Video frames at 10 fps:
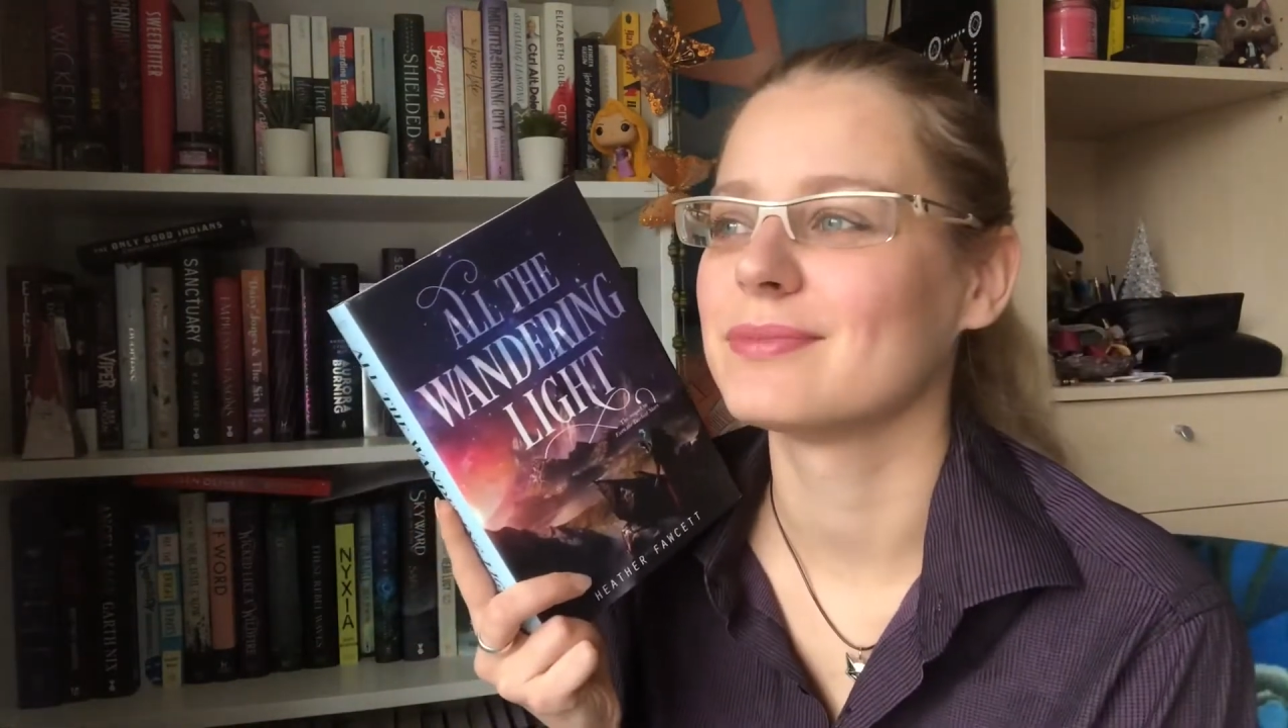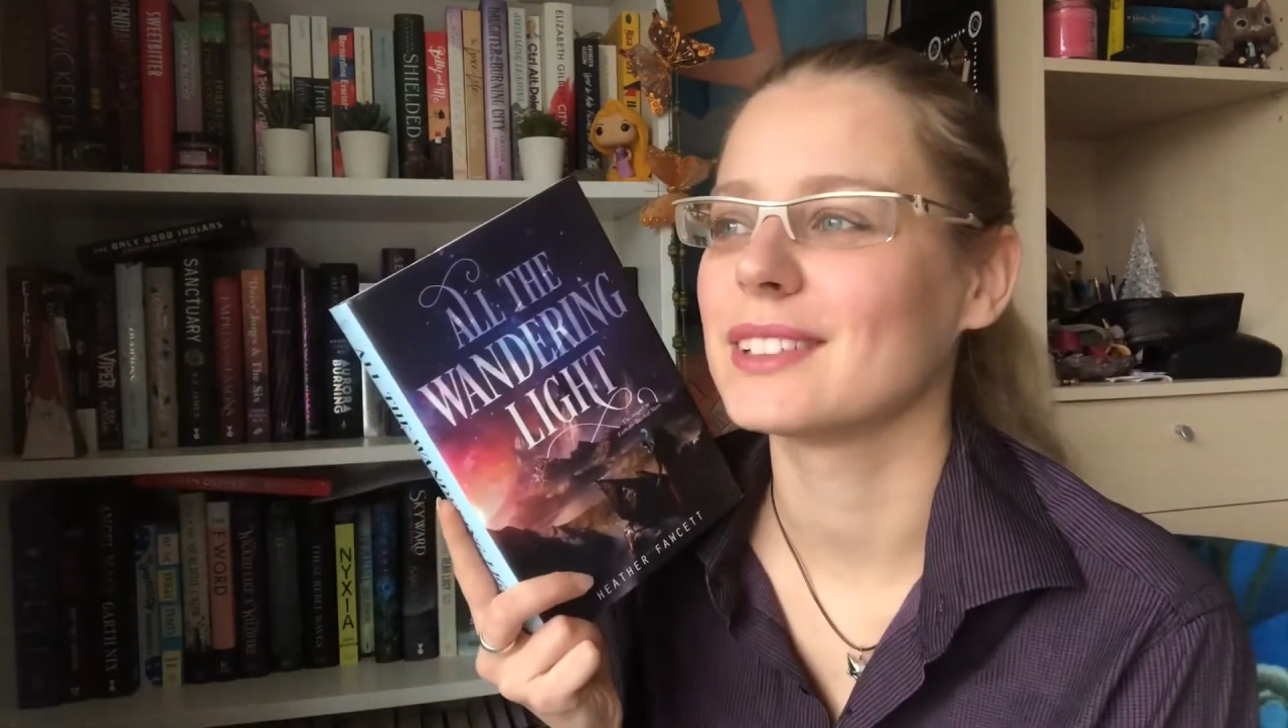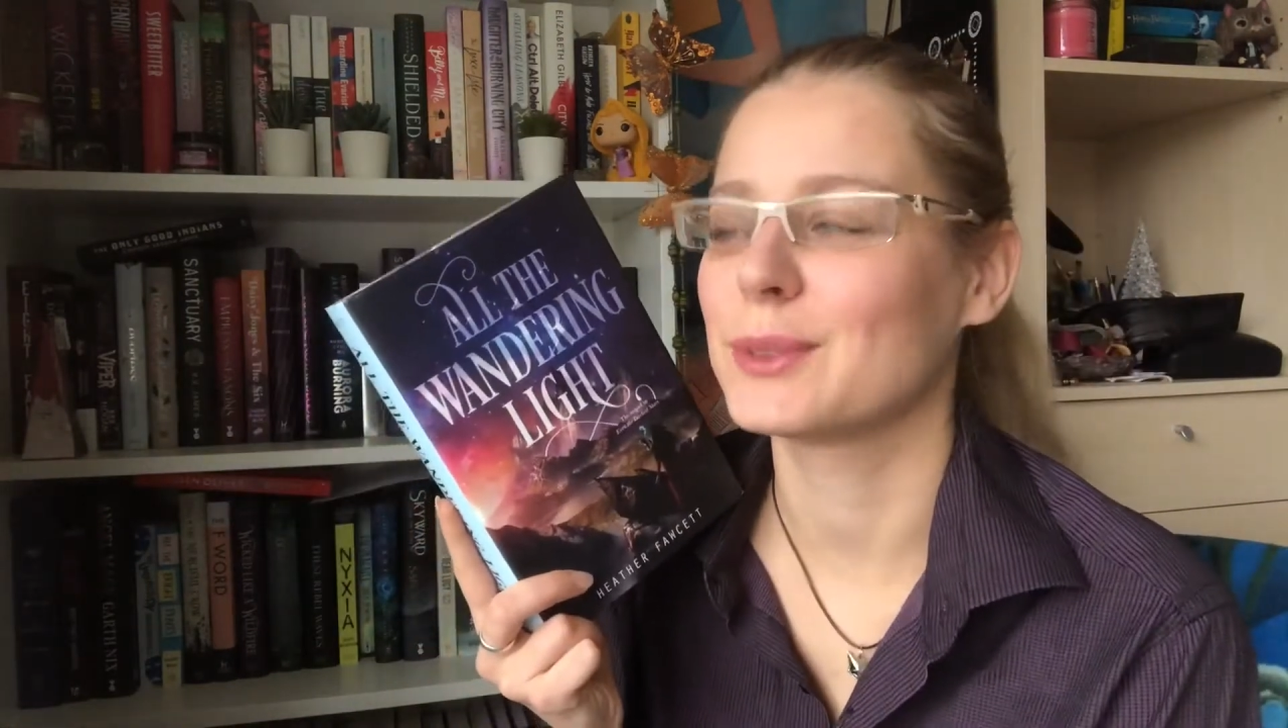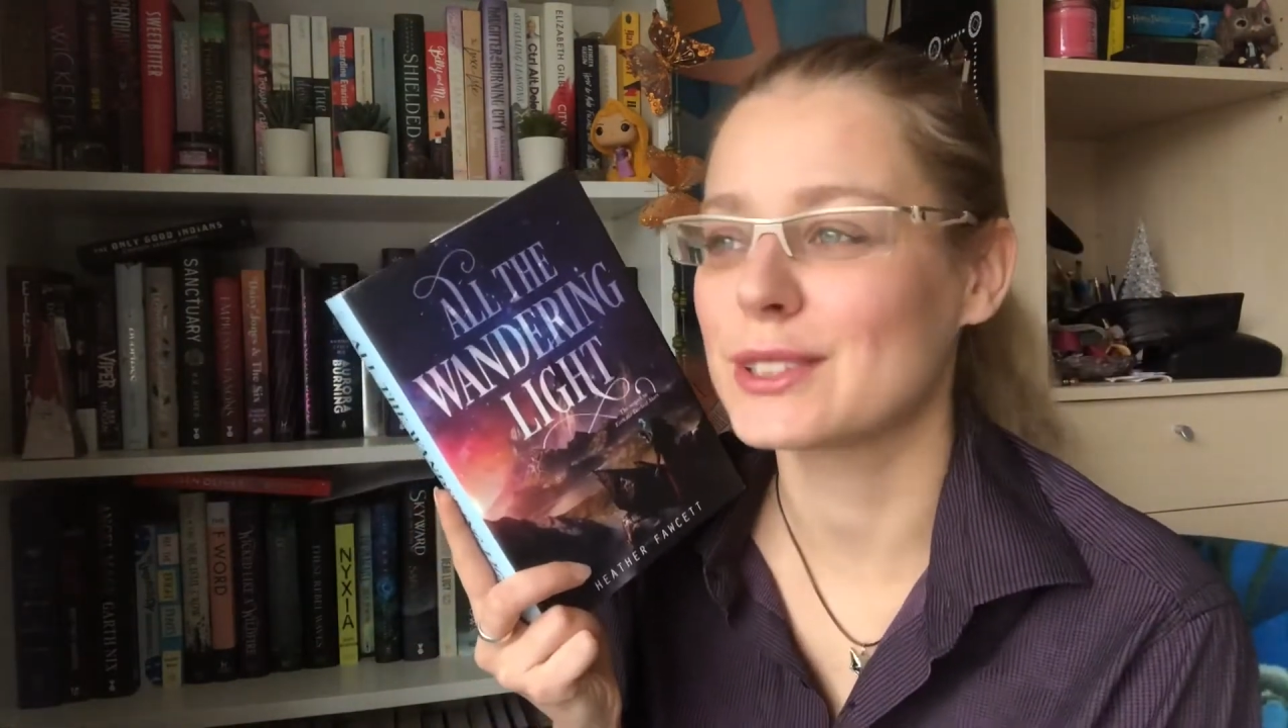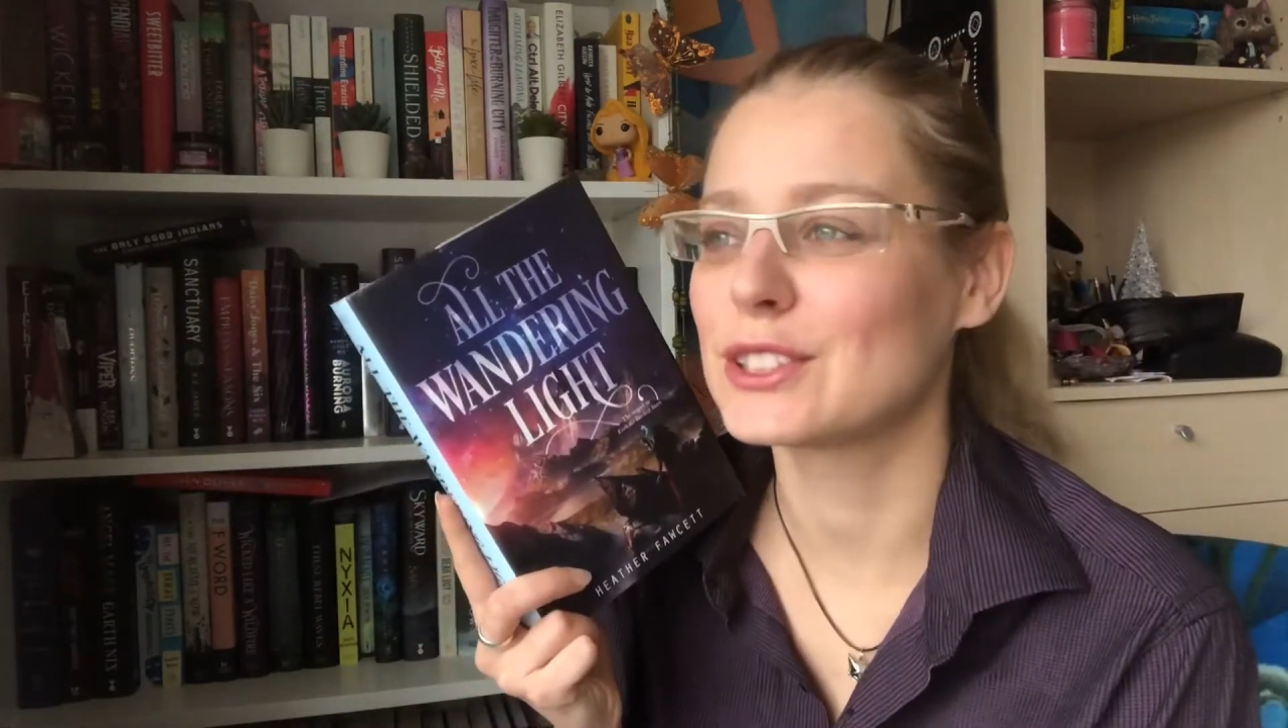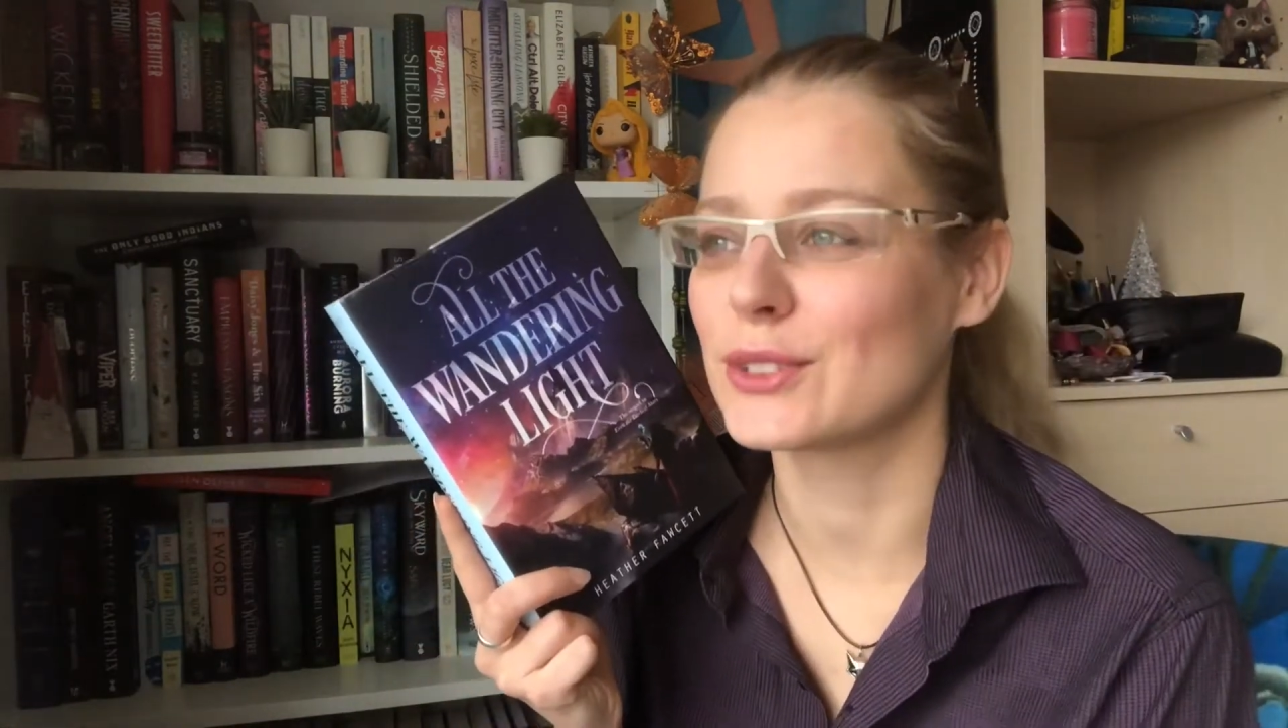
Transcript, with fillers: it was so